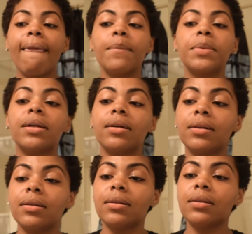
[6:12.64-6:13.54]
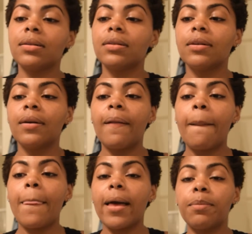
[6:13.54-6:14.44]
Because
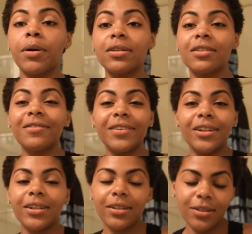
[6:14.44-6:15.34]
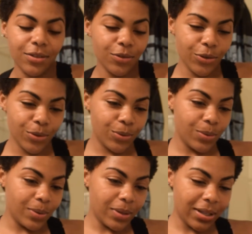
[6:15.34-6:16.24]
like perseverance through
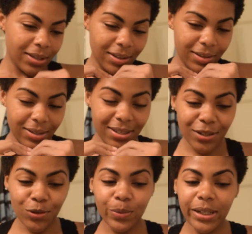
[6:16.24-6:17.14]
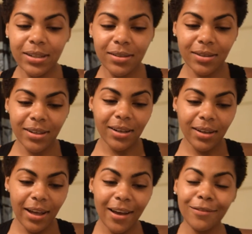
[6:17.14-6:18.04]
situations that
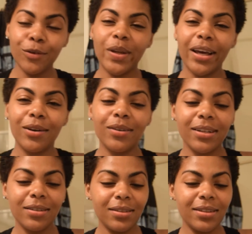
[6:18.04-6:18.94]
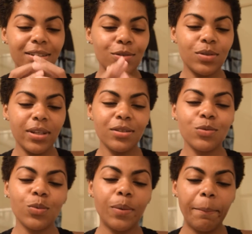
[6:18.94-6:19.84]
have you down, that's, that's, that's
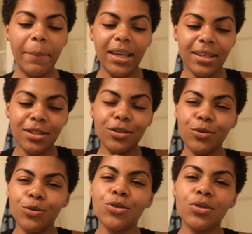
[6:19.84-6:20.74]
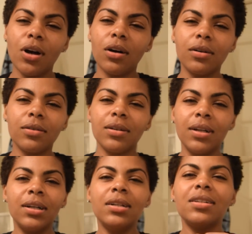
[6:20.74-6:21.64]
what makes you strong.
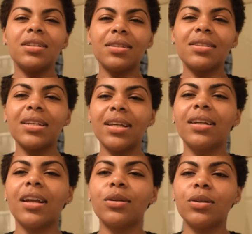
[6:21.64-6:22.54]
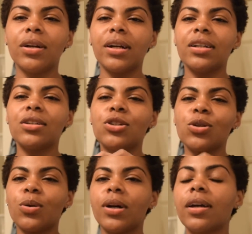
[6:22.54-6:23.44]
Just getting out there and
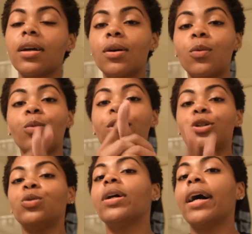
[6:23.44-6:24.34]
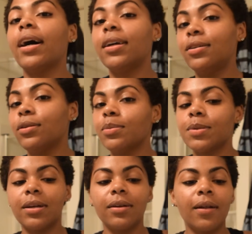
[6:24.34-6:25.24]
showing what you got, you know
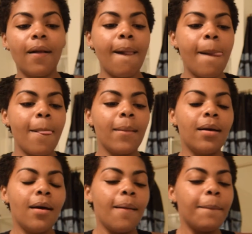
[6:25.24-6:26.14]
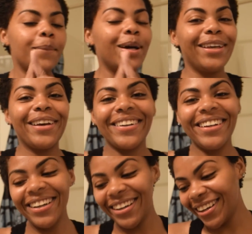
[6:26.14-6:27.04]
what I'm saying? But
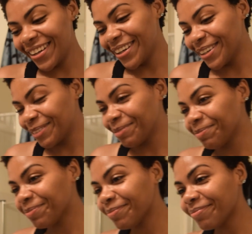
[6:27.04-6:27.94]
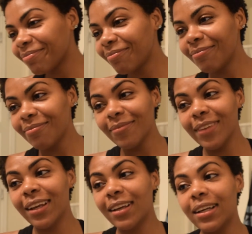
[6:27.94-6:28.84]
yeah, um,
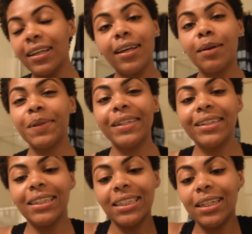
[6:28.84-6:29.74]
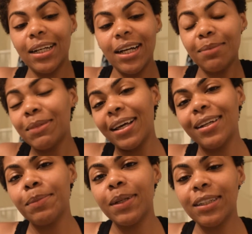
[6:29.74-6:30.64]
yeah, because I'm not
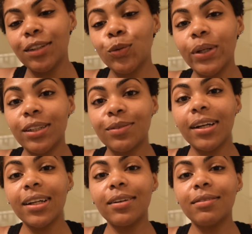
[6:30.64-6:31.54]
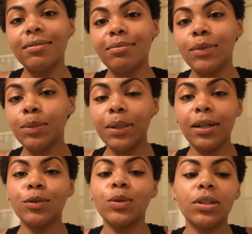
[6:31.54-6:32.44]
in the best situation right now, to be
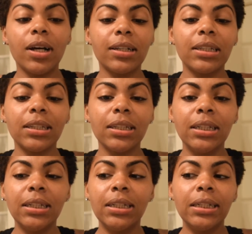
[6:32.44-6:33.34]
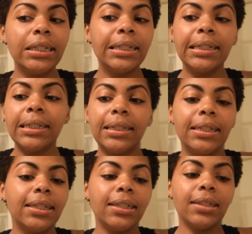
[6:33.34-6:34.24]
honest with you guys.
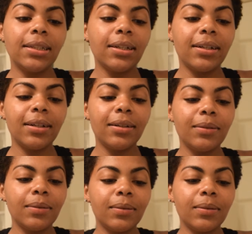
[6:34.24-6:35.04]
It's, uh,